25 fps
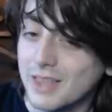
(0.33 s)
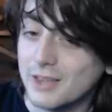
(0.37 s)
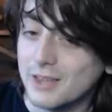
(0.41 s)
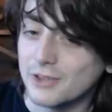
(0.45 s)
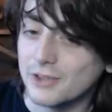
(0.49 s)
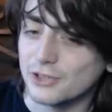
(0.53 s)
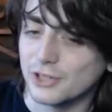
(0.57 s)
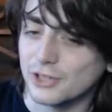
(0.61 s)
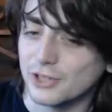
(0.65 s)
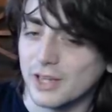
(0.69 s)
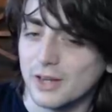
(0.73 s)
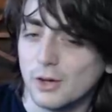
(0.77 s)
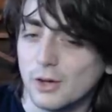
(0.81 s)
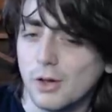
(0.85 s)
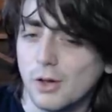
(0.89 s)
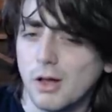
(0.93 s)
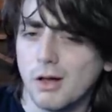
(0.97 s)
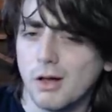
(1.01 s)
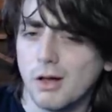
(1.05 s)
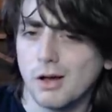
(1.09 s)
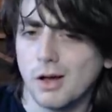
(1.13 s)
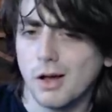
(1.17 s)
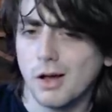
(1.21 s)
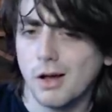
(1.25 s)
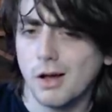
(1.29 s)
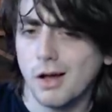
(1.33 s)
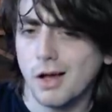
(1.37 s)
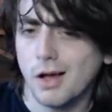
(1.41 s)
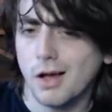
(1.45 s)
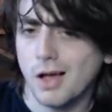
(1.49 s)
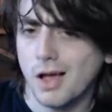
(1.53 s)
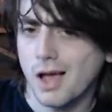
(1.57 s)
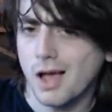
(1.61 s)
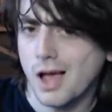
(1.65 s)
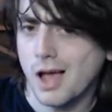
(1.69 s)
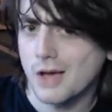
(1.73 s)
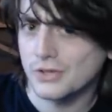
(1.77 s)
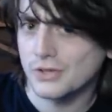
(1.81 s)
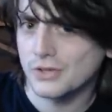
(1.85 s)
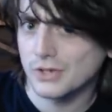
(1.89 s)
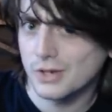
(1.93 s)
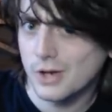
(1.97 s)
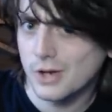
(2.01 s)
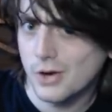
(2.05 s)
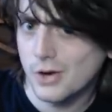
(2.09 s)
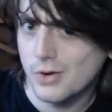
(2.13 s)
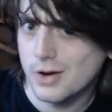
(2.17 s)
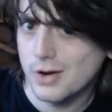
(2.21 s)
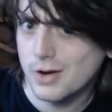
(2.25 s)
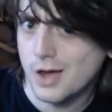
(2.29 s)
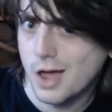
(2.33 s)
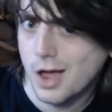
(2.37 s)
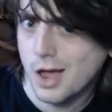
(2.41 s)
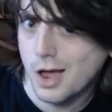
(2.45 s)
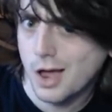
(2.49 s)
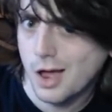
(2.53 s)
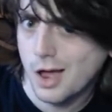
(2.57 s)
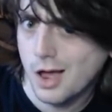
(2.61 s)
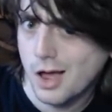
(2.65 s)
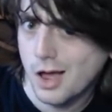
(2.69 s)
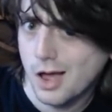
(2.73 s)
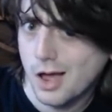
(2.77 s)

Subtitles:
Hey there, channel. How's it going?